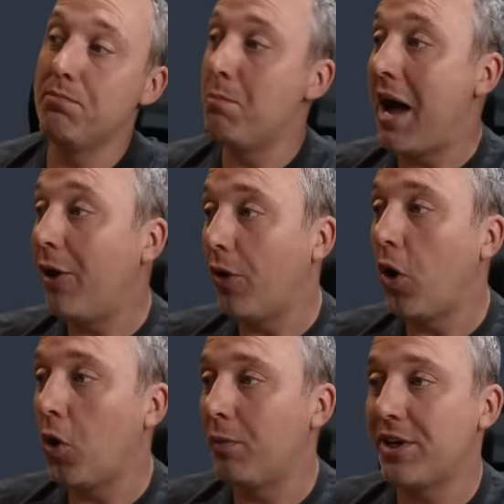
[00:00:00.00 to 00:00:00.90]
mount
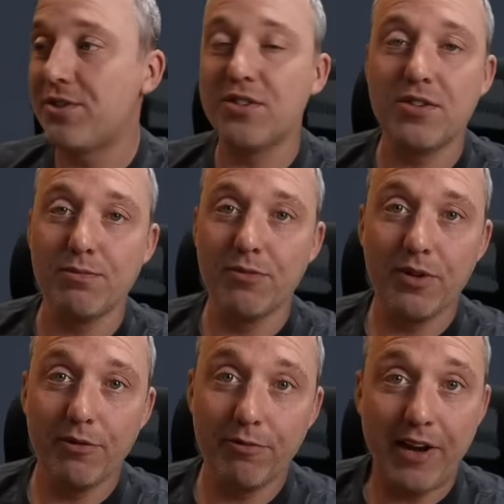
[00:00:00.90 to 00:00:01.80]
all my system
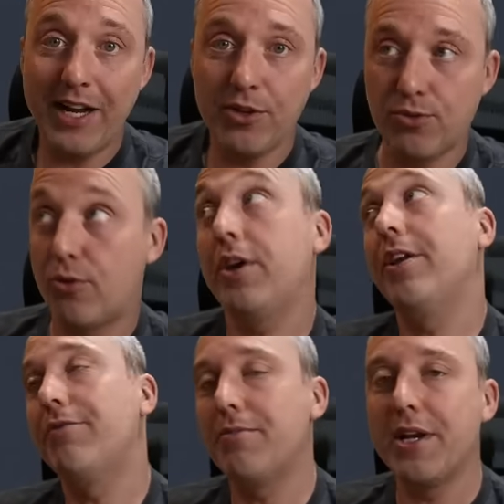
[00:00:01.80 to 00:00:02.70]
files
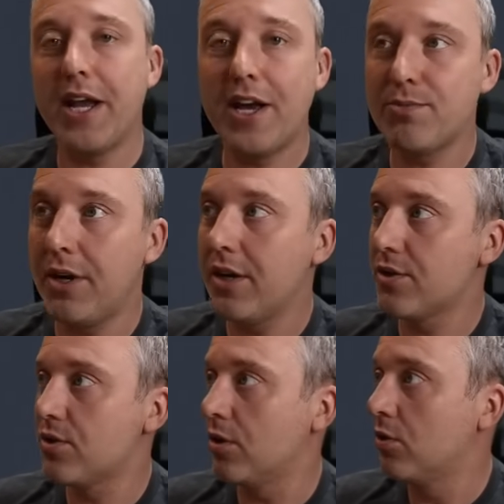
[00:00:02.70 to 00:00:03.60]
directly from my NAS box.
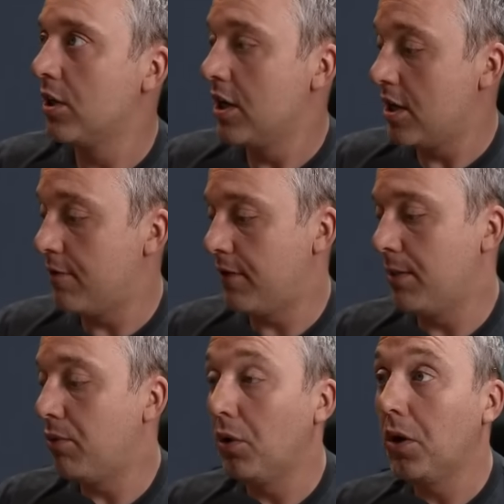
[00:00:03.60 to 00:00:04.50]
So if I
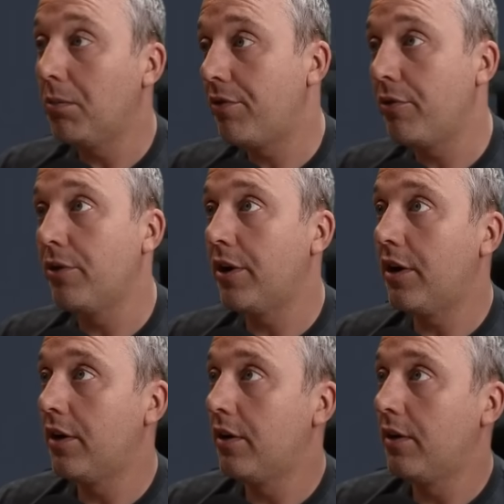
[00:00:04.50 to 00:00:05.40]
pull up
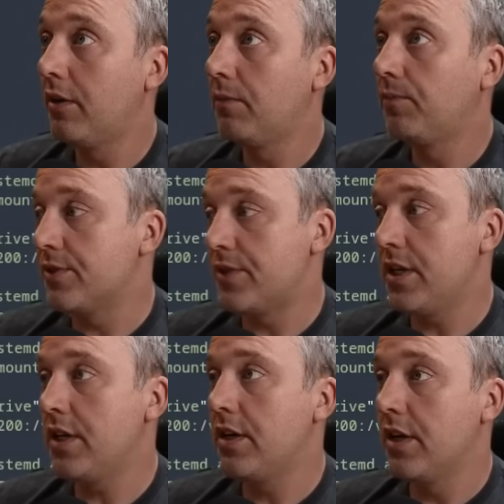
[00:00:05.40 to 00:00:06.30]
Thunar, you can
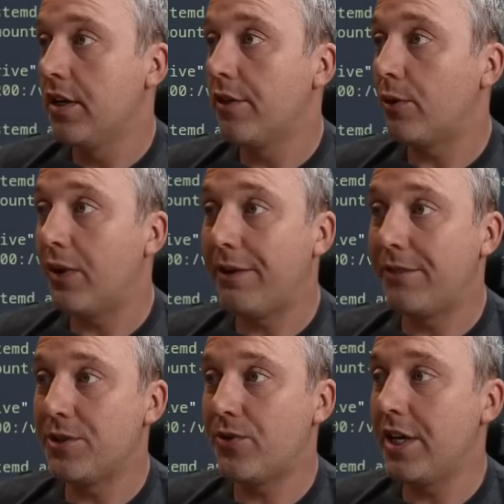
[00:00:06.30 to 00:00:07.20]
see the
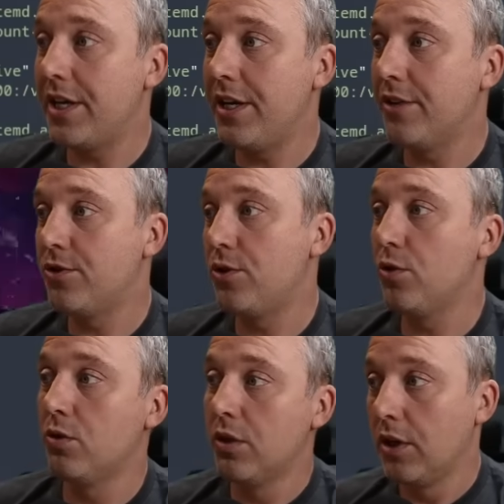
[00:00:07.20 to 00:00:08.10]
reference right here
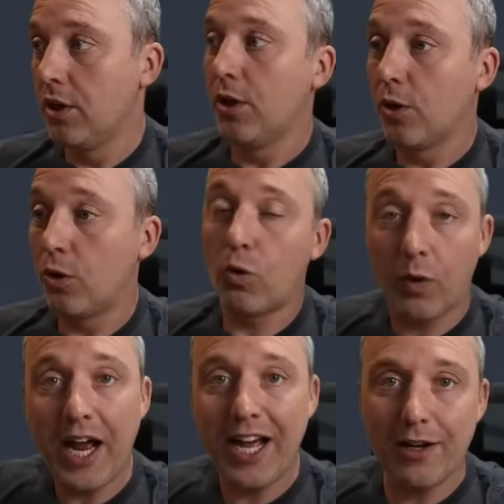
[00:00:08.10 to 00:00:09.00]
to
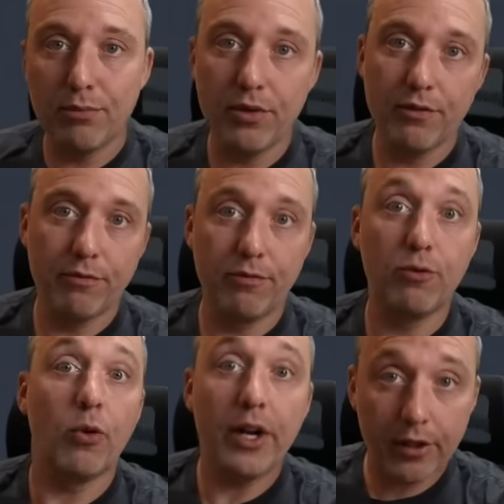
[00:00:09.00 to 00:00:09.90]
grab
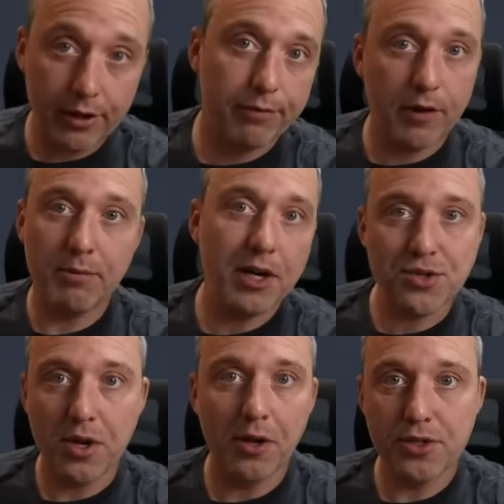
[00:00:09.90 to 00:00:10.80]
directly from my
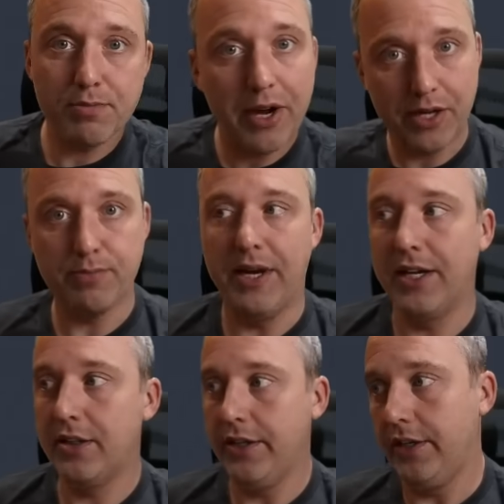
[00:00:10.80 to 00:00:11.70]
Synology box
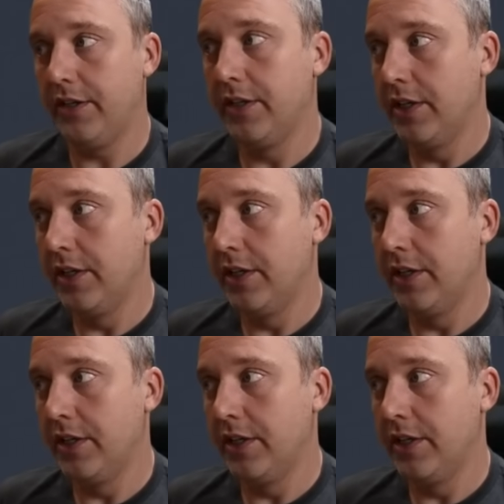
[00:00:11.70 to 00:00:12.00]
back there.